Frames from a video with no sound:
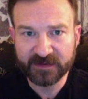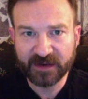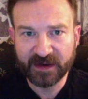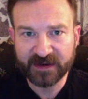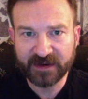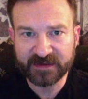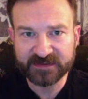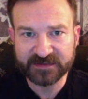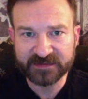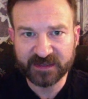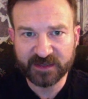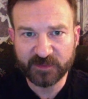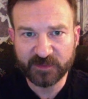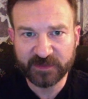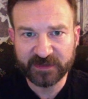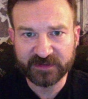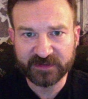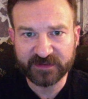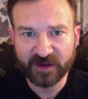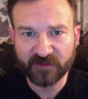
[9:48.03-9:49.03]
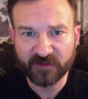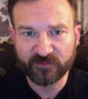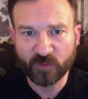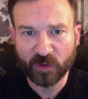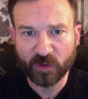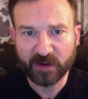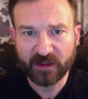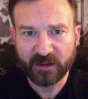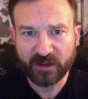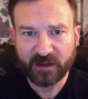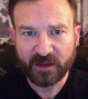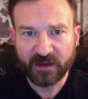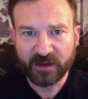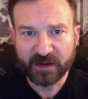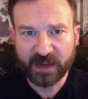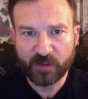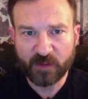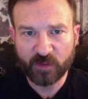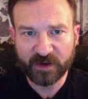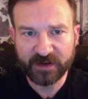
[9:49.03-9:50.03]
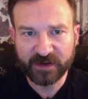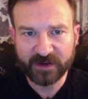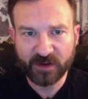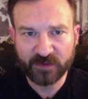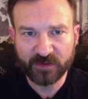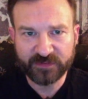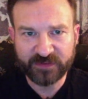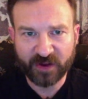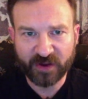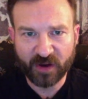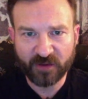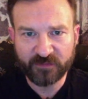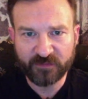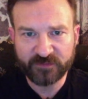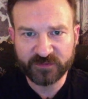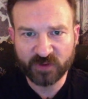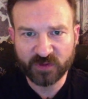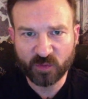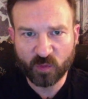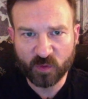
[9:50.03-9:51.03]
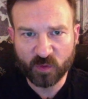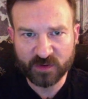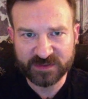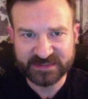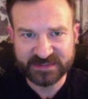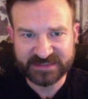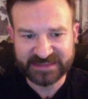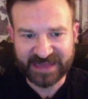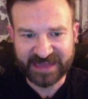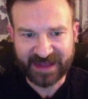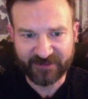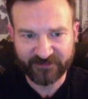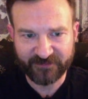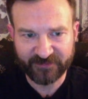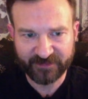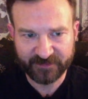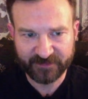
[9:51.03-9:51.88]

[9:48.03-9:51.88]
And it's going to be a tough one. Okay, we're going to go Dove towards Zeph.